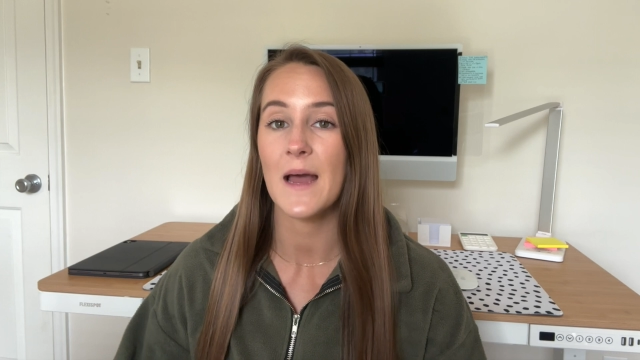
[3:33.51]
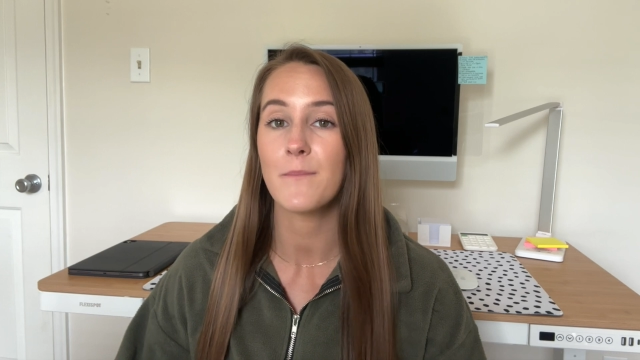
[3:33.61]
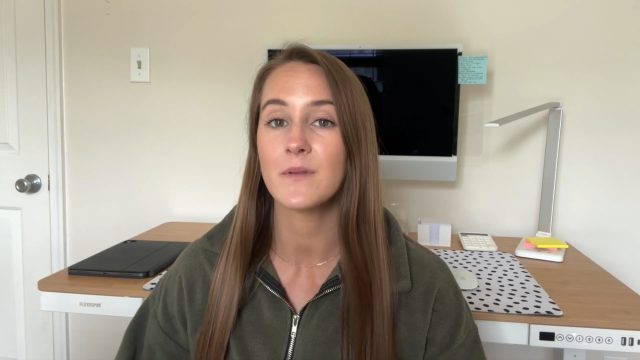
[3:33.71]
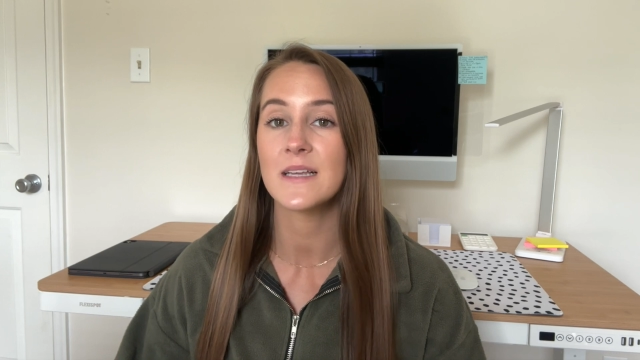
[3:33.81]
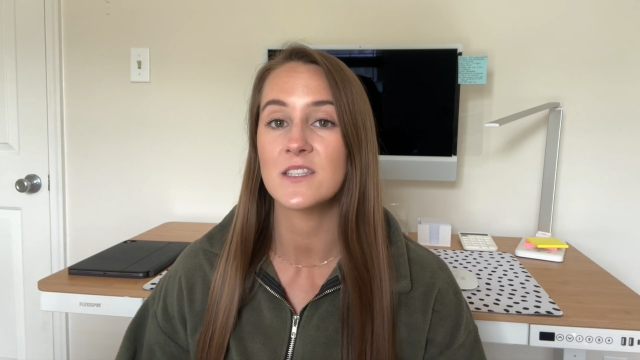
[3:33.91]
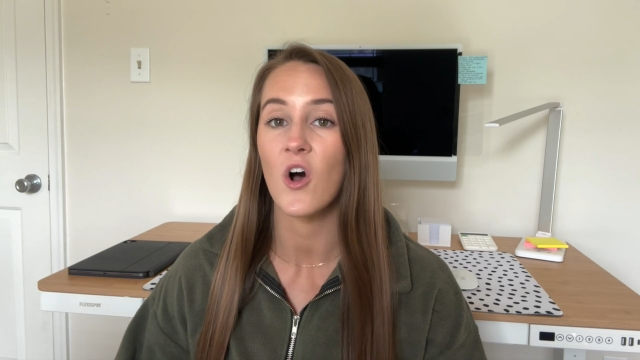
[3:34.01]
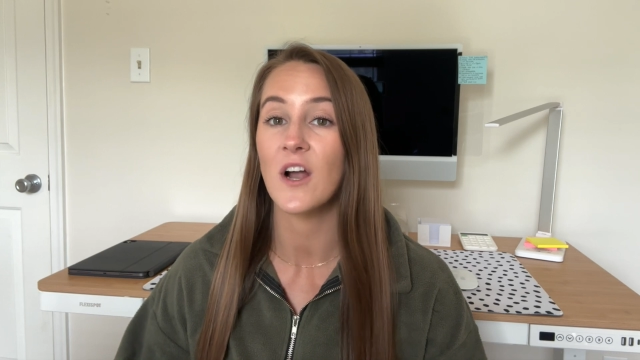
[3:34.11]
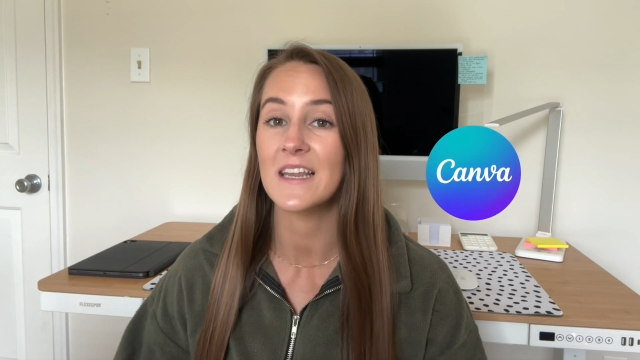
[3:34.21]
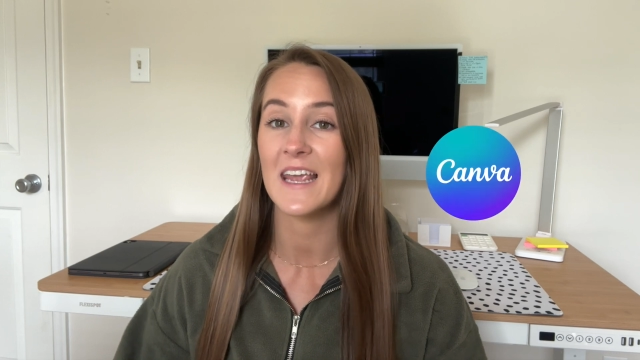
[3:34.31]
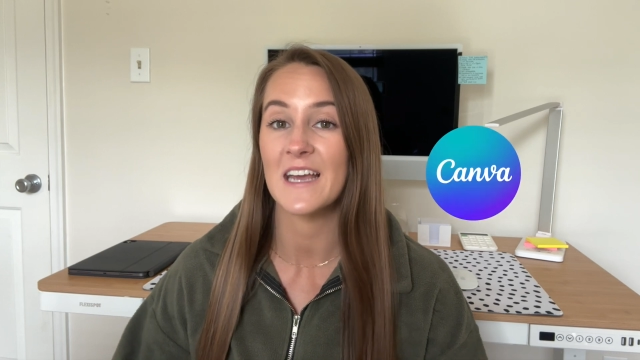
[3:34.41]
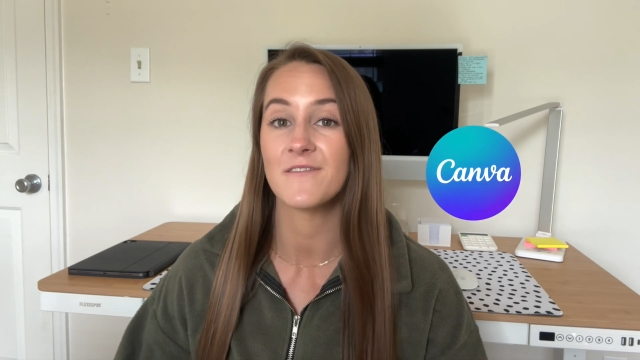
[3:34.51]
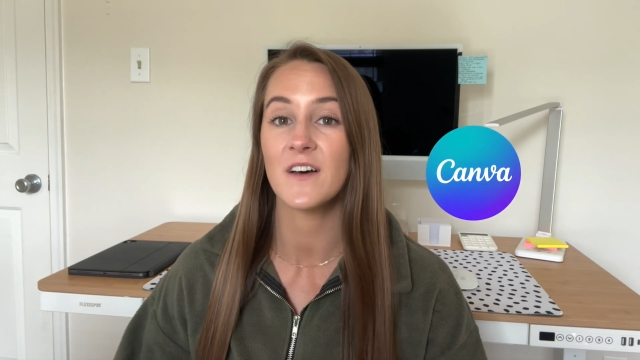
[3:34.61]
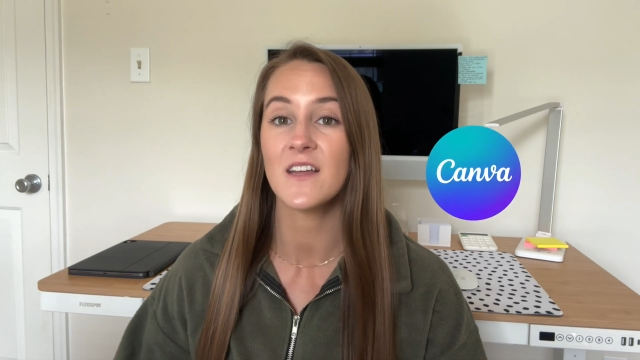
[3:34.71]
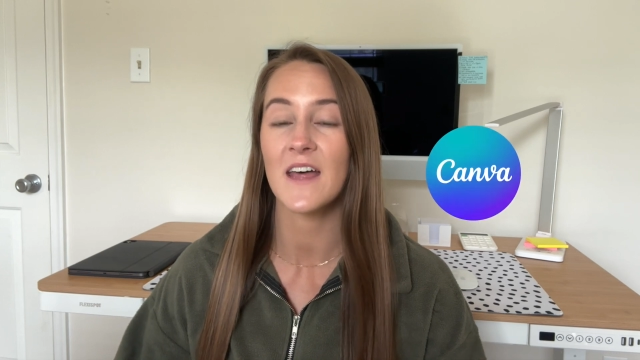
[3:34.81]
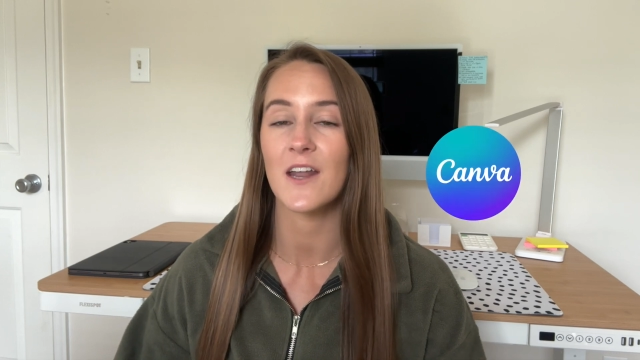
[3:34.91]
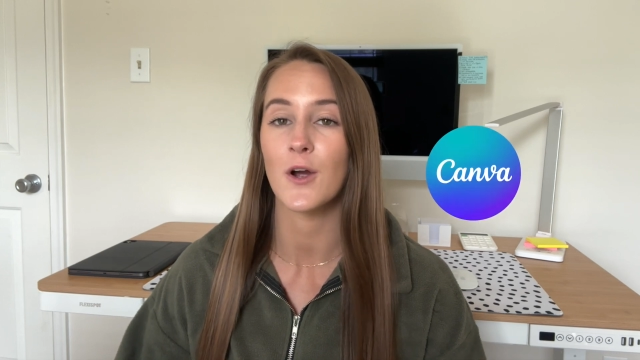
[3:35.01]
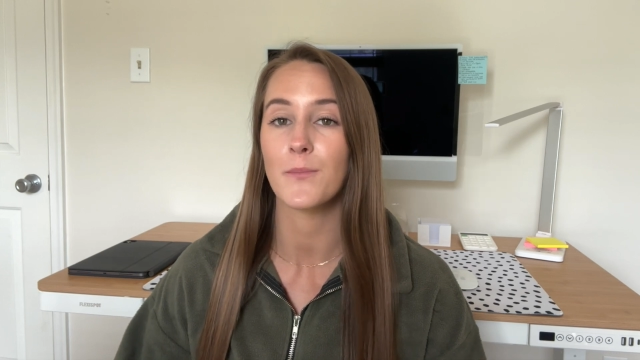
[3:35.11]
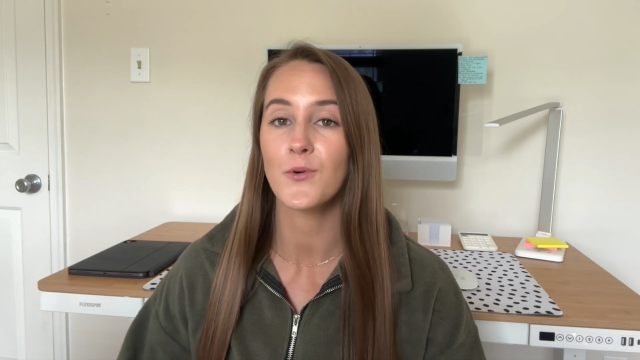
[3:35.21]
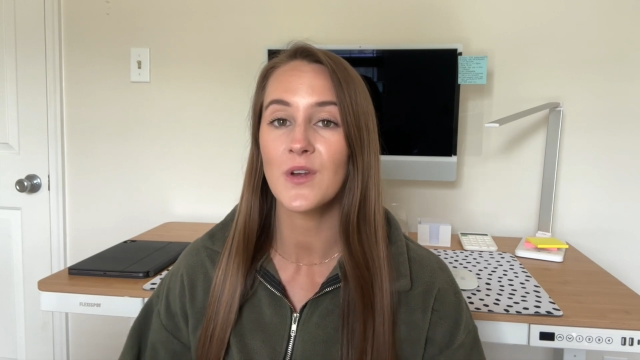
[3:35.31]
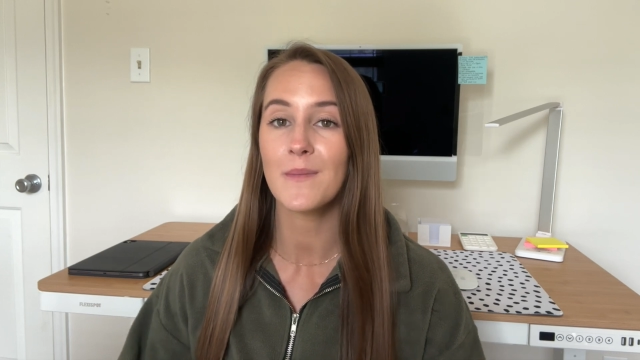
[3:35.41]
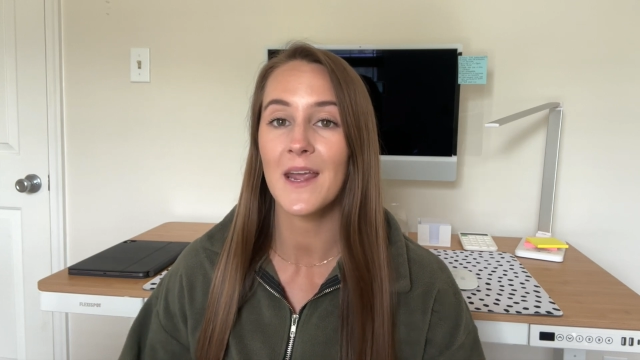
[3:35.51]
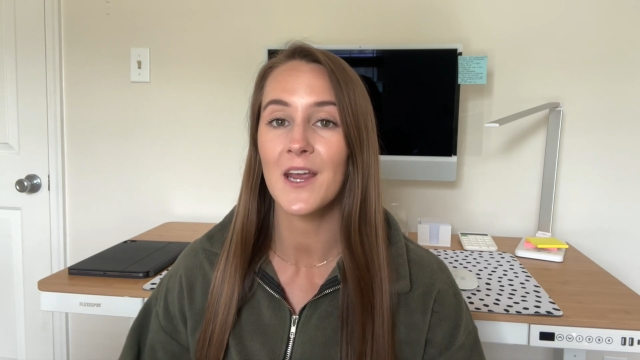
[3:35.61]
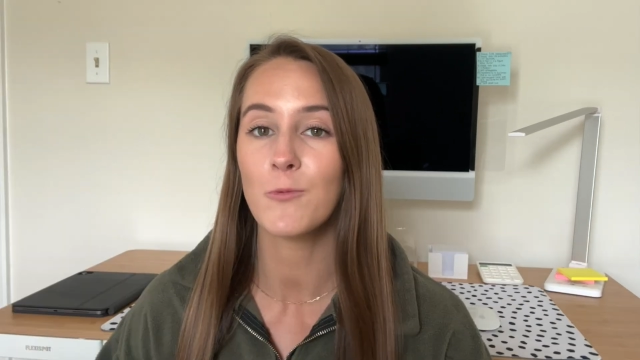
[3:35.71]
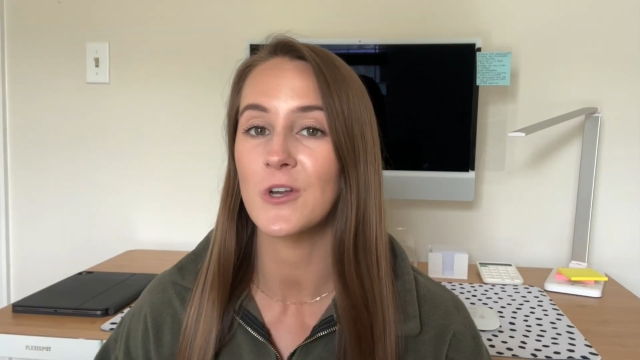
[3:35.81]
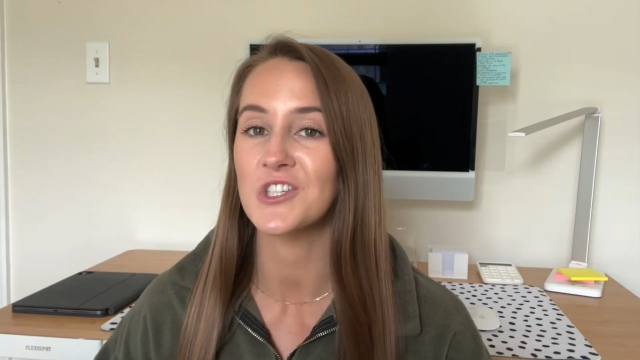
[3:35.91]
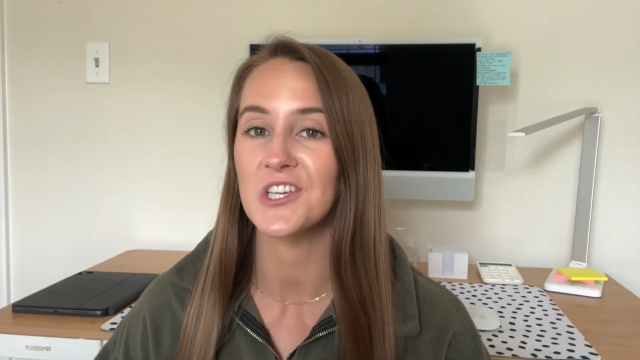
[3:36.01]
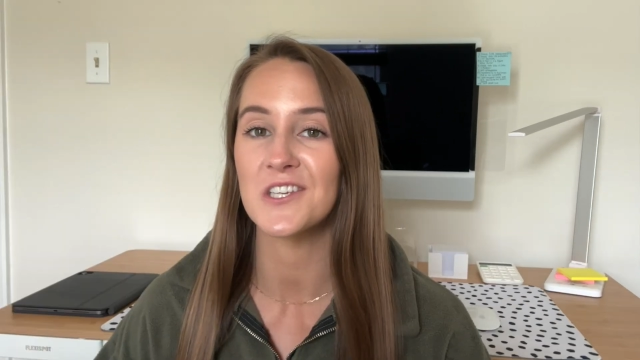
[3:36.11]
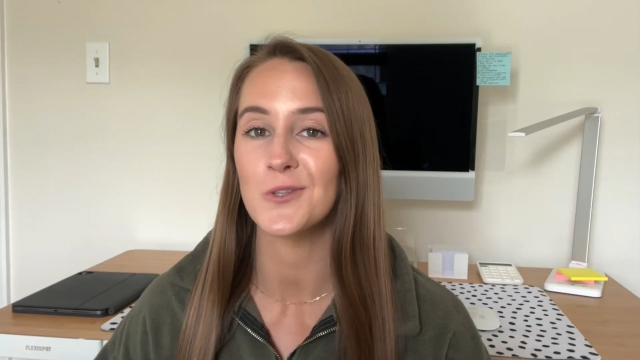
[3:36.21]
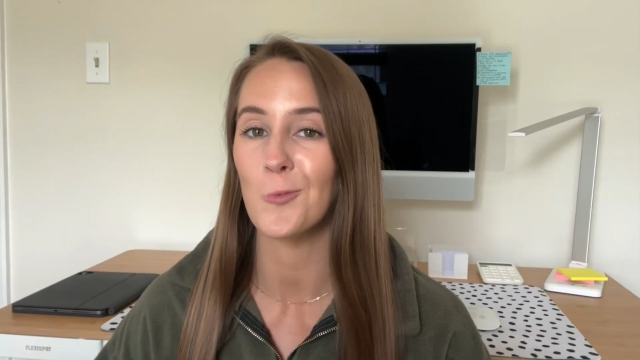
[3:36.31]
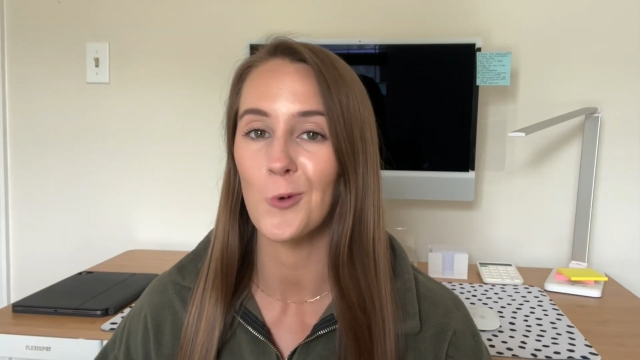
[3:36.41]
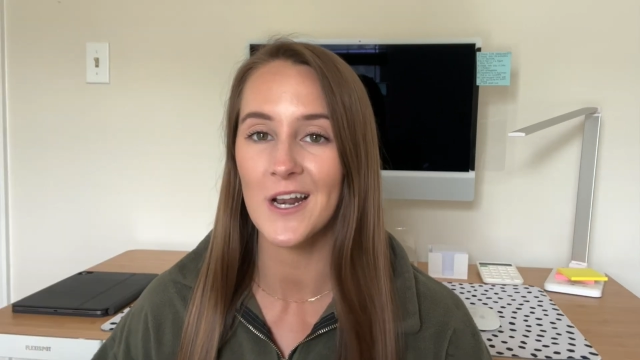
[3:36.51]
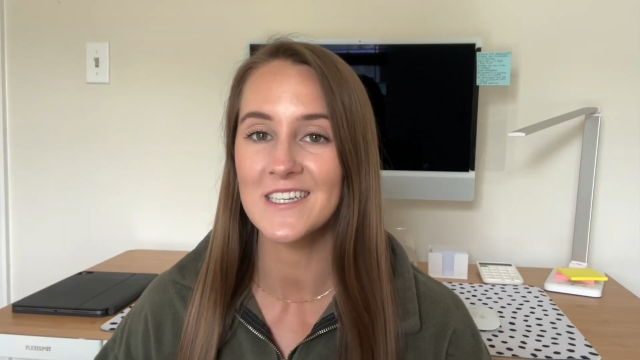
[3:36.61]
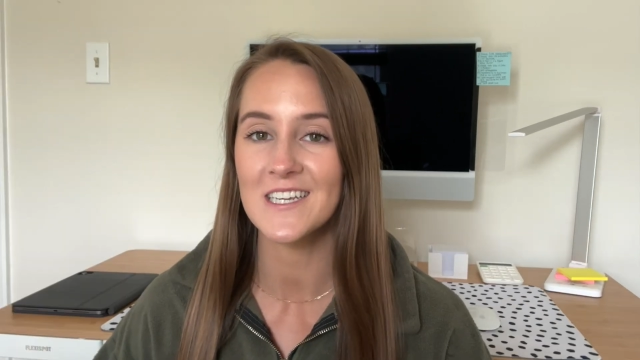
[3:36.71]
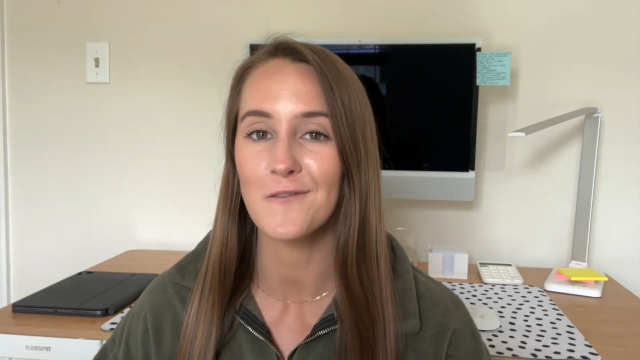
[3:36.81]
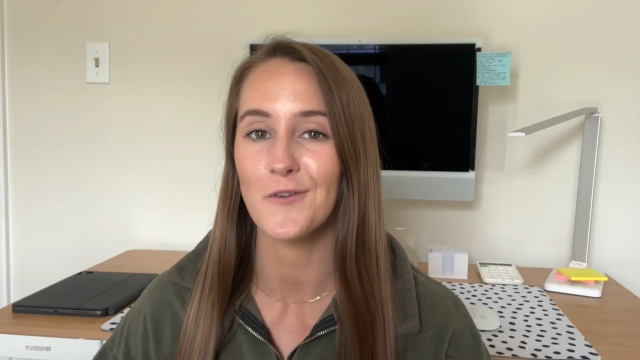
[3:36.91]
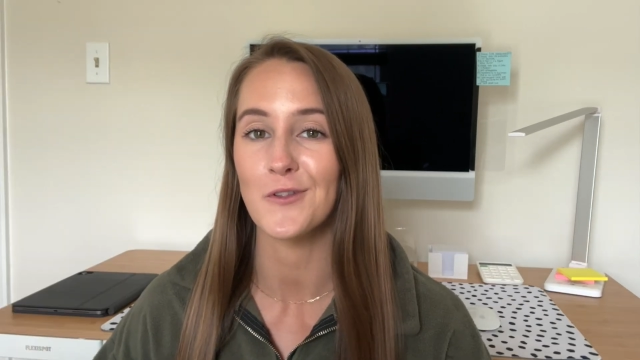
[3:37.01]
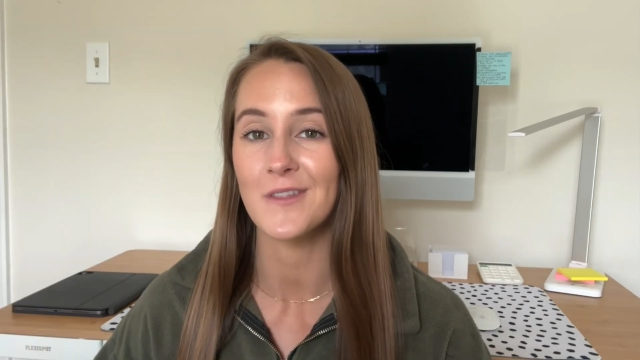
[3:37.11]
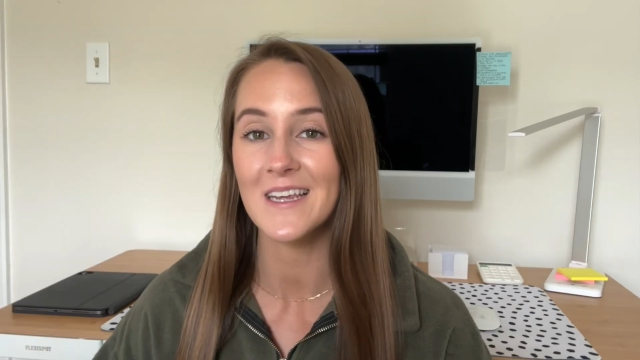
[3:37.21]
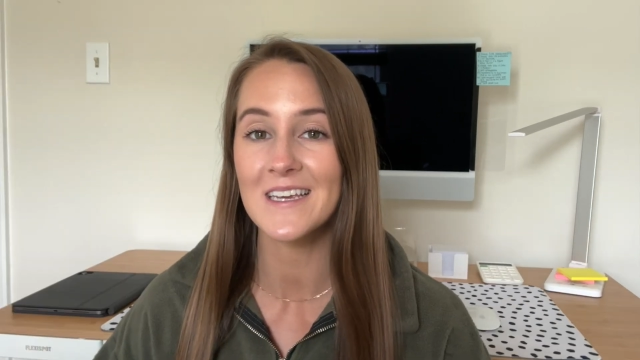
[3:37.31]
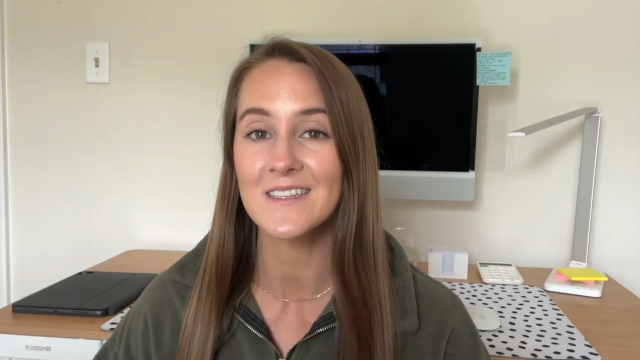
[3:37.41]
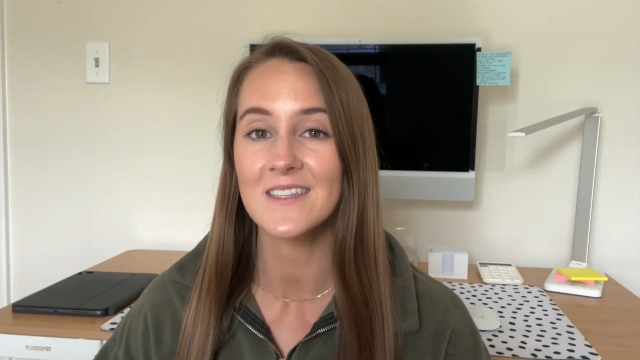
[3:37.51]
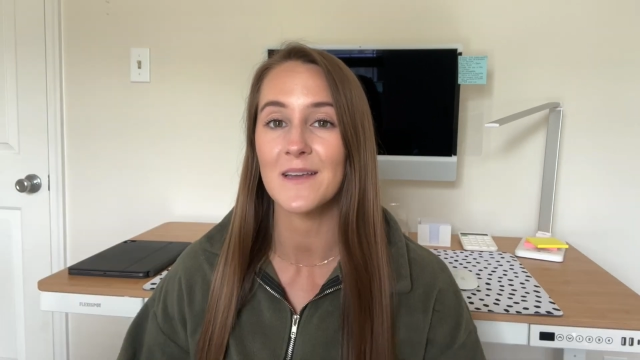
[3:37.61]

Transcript: templates on Canva that are pre-made, which is what I did for these.